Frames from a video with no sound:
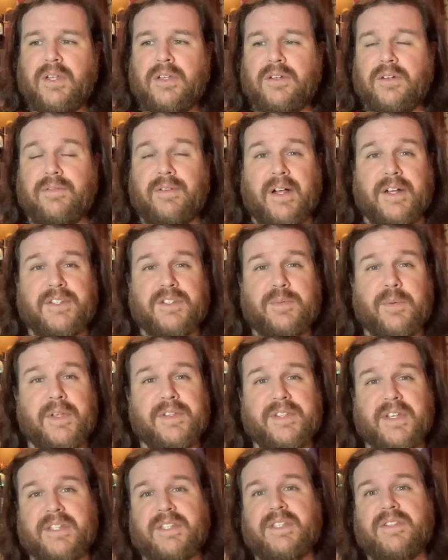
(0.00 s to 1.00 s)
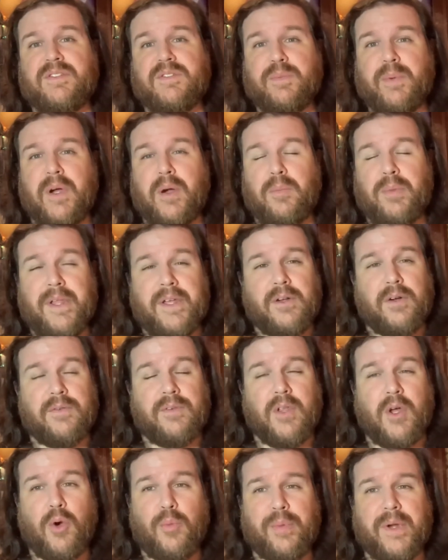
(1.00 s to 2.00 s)
Nirvana Smells Like Teen Spirit played over
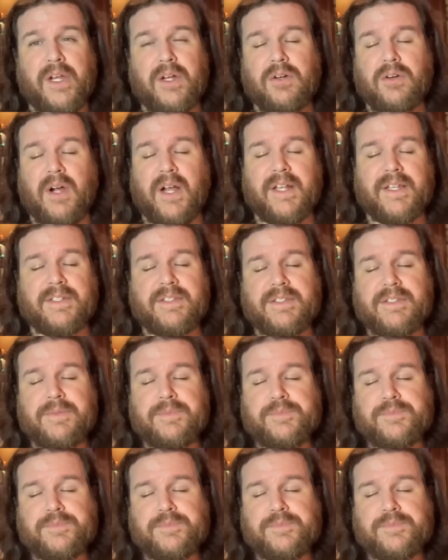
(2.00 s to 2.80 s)
the opening credits